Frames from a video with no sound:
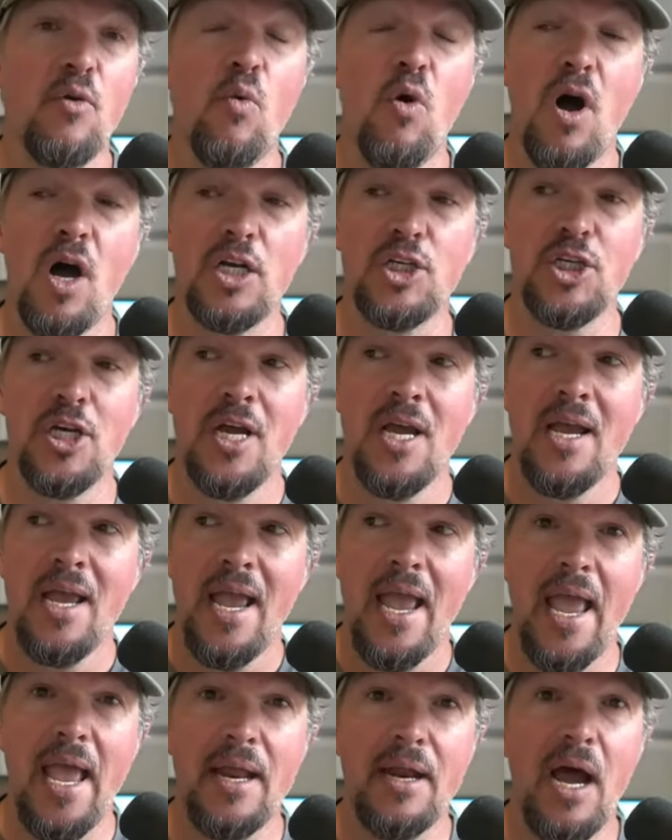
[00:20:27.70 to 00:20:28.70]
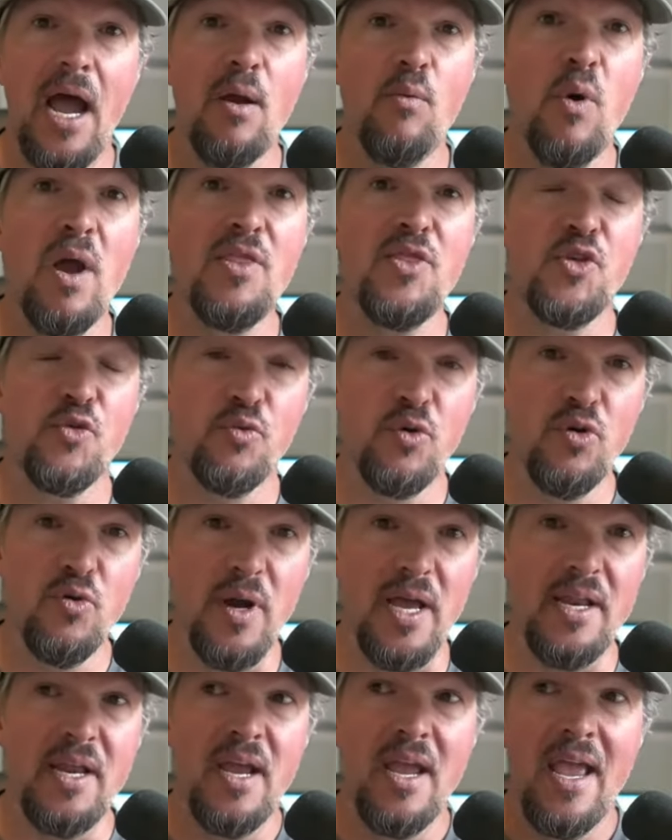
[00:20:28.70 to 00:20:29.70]
Wash and I went through
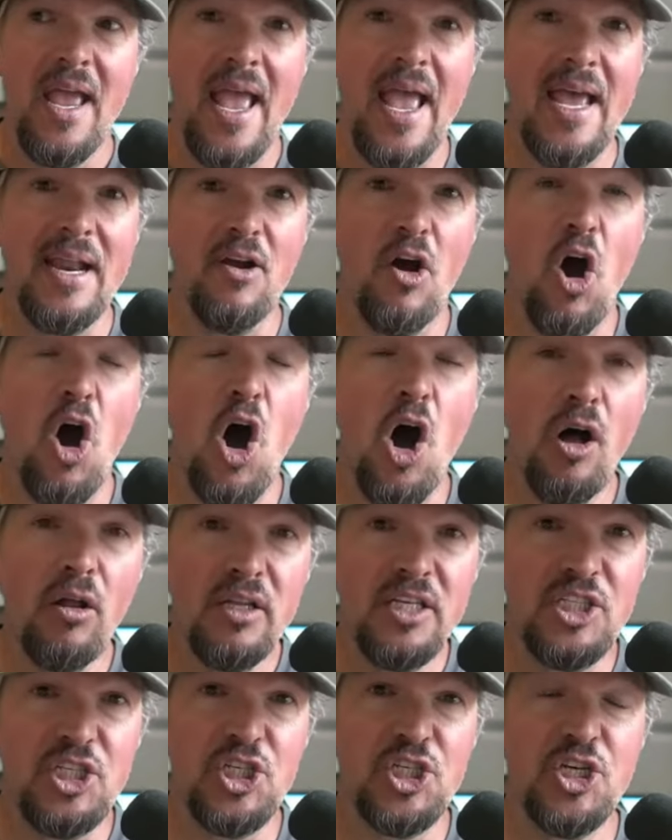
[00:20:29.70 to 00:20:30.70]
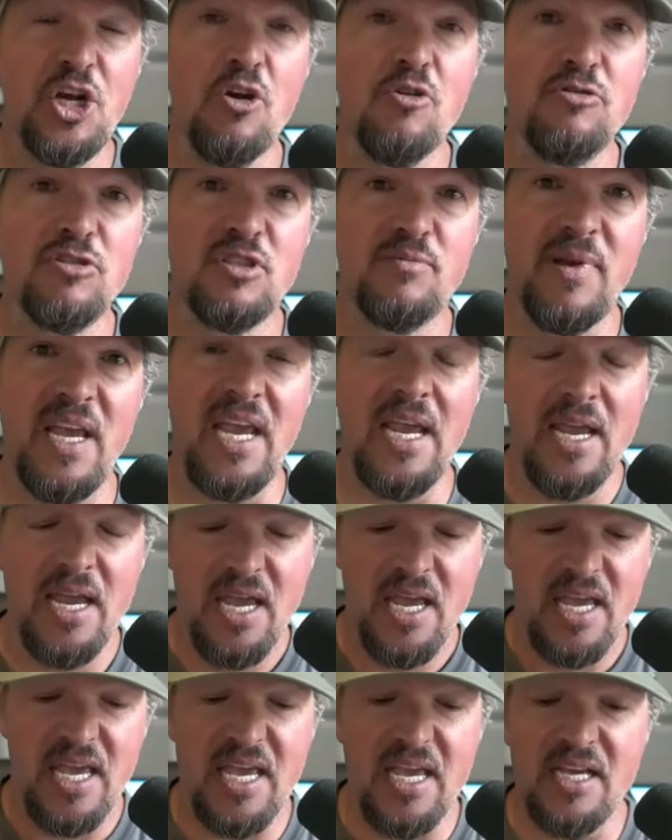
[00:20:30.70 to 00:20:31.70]
it, and all it shows me
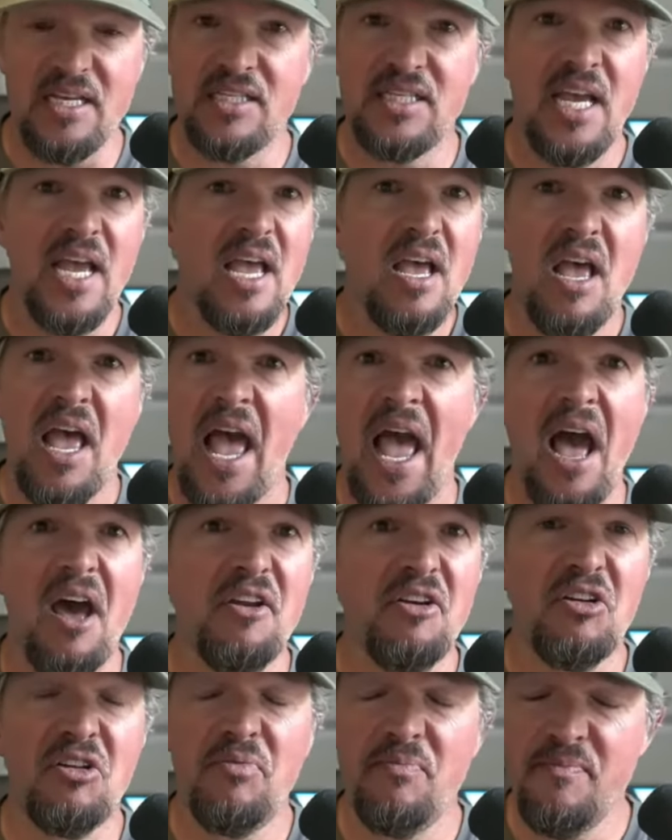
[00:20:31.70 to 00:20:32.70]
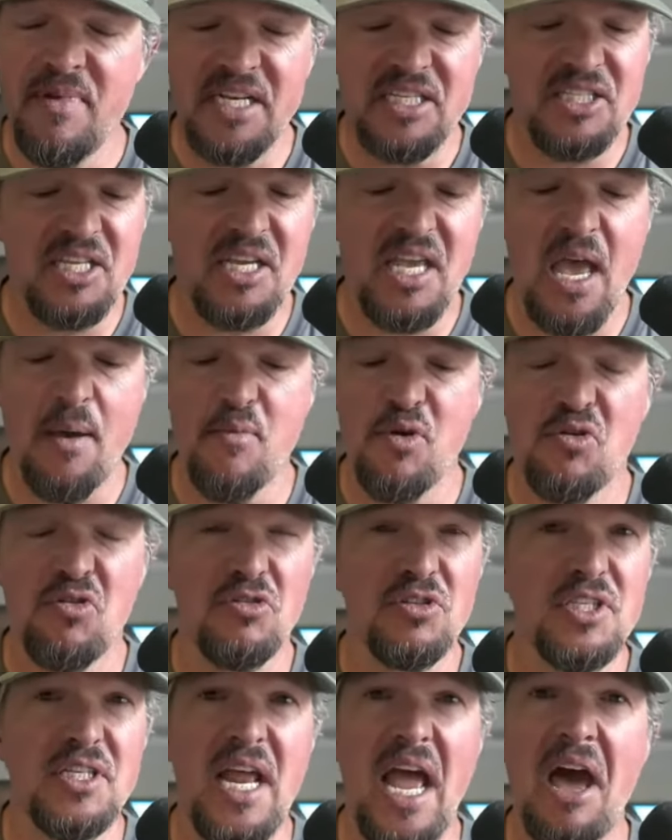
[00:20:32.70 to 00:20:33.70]
is how to mix the
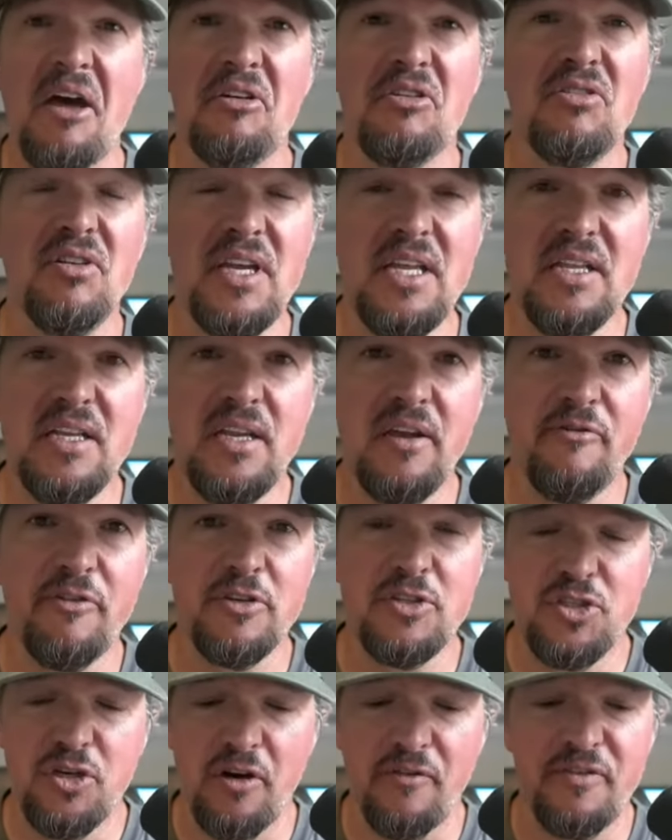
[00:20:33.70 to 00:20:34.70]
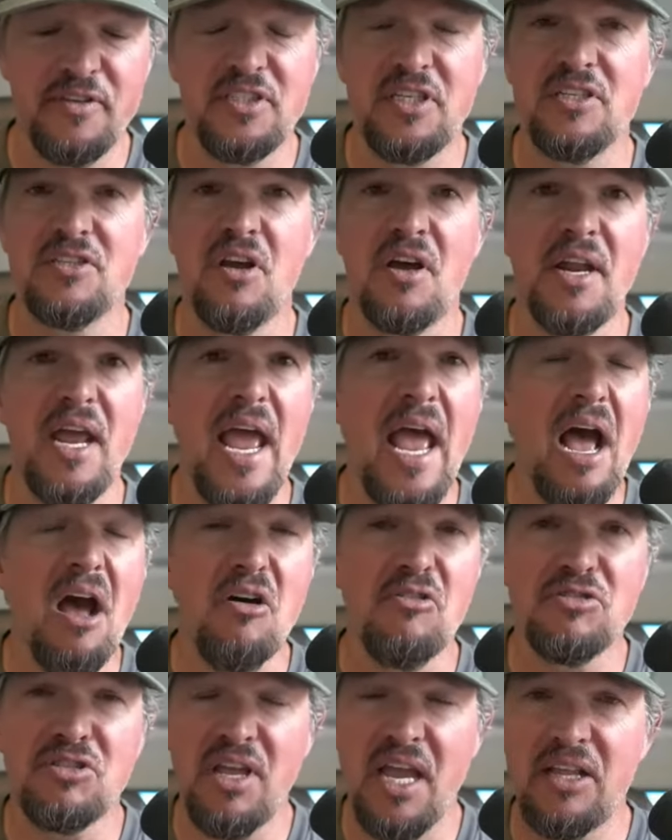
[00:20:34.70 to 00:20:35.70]
chemicals and how to clean the different surfaces on a
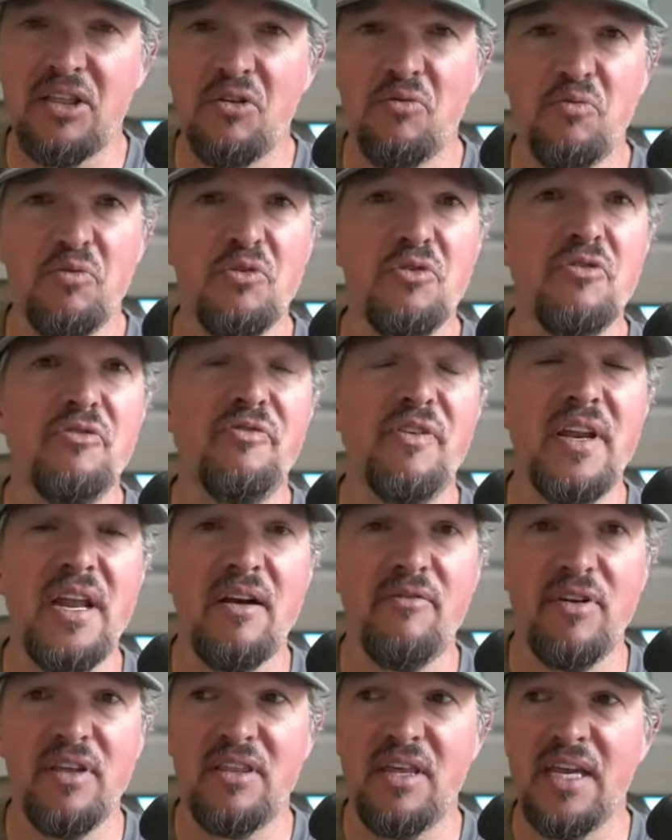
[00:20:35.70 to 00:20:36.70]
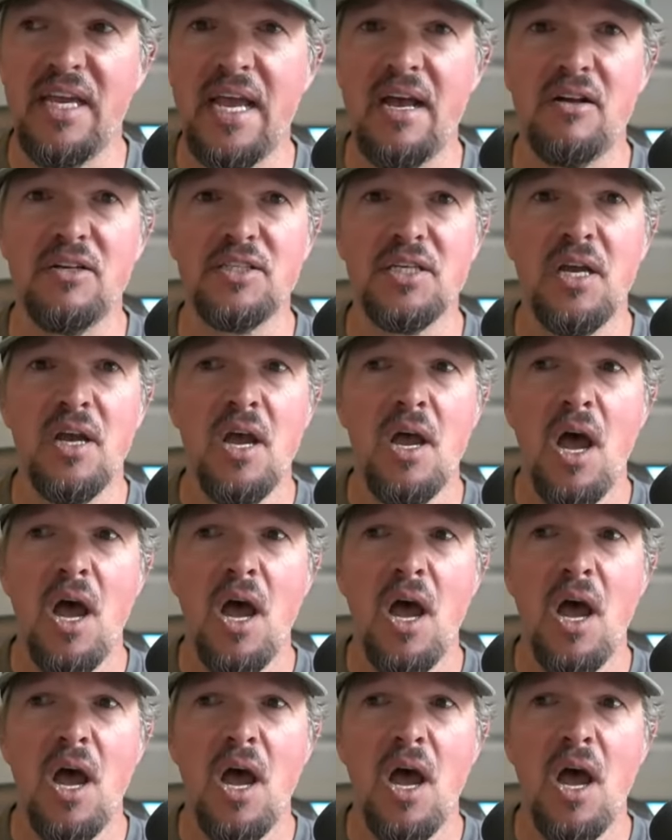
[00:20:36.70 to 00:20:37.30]
house, like the roof and everything else.